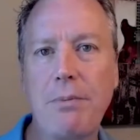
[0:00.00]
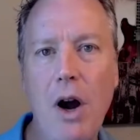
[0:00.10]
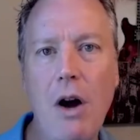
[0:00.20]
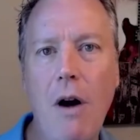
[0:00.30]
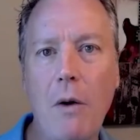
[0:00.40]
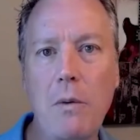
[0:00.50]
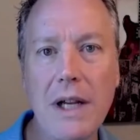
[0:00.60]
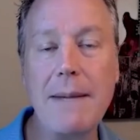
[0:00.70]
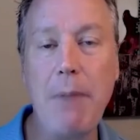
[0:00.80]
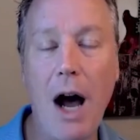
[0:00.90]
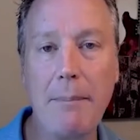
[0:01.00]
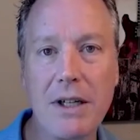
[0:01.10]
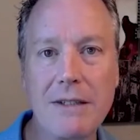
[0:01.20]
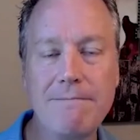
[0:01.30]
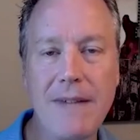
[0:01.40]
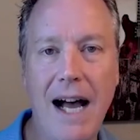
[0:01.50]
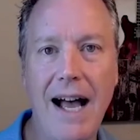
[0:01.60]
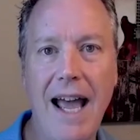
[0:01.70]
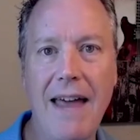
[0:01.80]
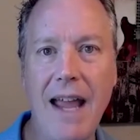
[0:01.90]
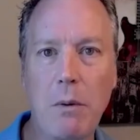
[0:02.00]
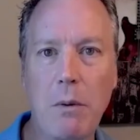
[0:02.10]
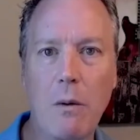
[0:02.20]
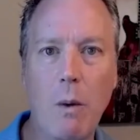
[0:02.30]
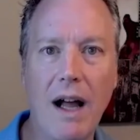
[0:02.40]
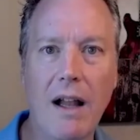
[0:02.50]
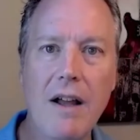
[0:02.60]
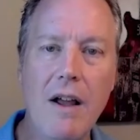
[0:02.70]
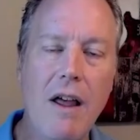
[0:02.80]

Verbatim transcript: Pro are really popular uh, and they work well.